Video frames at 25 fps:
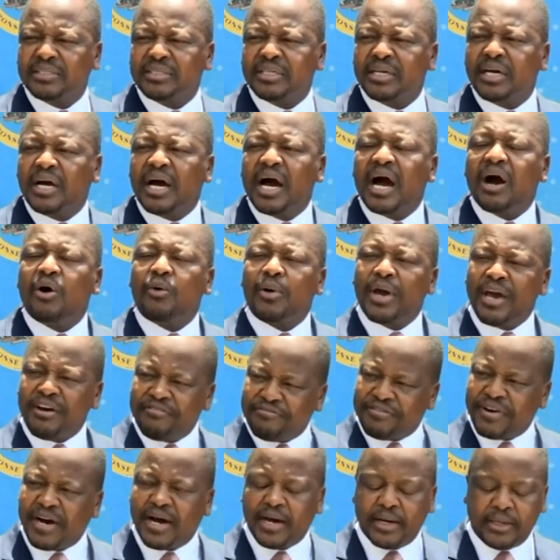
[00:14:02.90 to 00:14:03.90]
year.
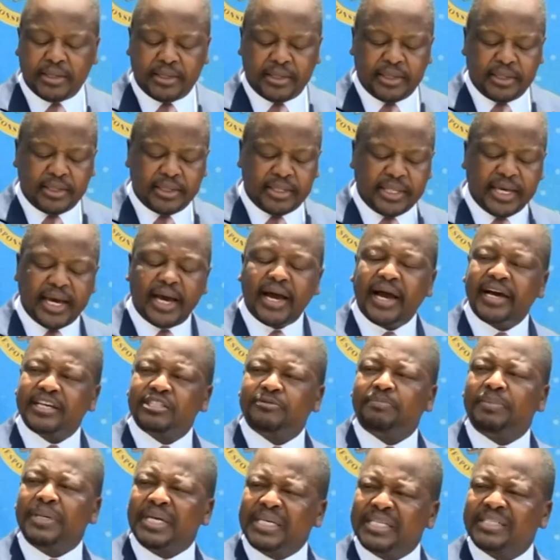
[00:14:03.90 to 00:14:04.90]
However, there
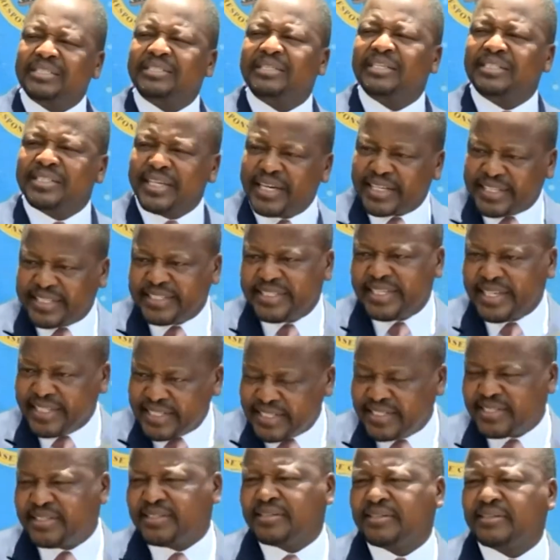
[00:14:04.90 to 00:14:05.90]
has been
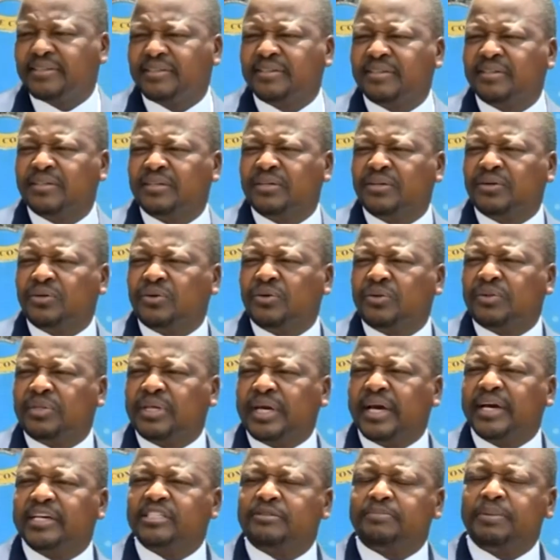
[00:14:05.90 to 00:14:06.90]
detected,
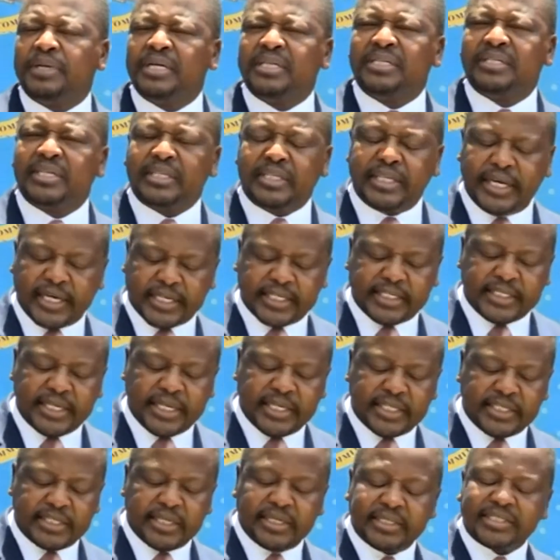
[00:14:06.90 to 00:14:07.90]
there has been
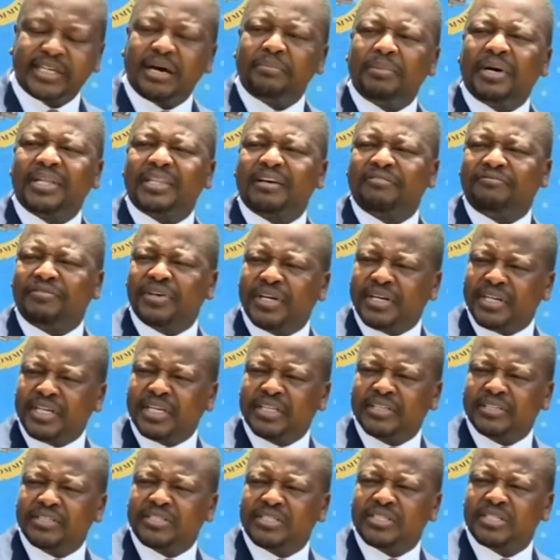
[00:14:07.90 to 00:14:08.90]
detected some other
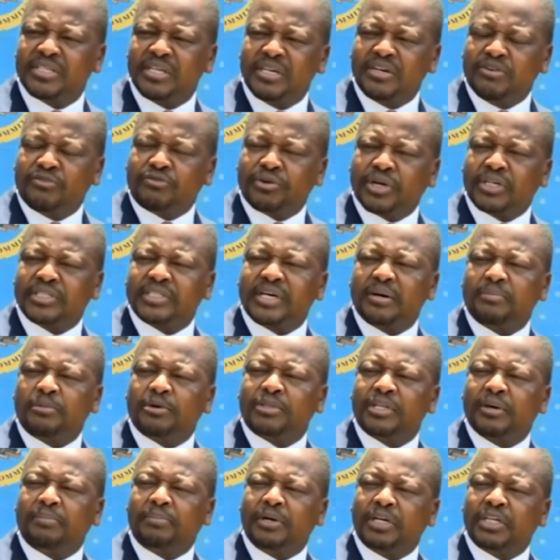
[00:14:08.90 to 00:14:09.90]
variants. For
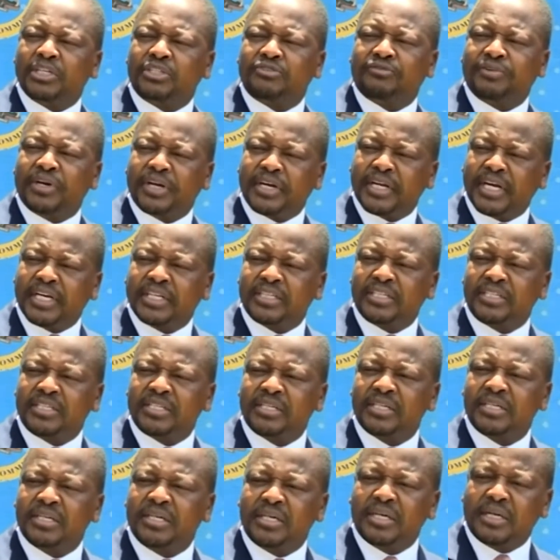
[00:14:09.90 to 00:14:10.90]
example, the British
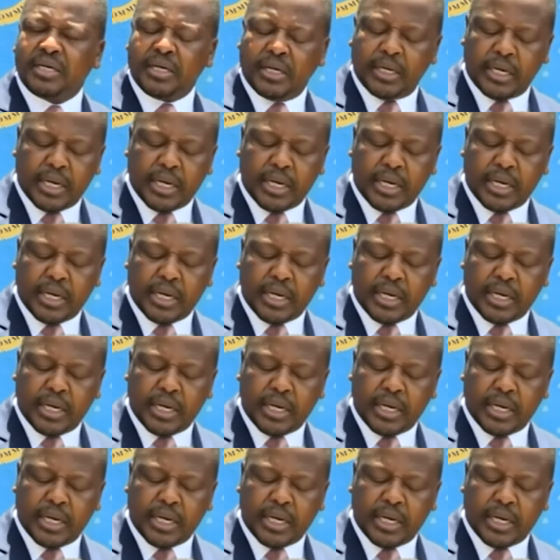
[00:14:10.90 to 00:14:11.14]
variant,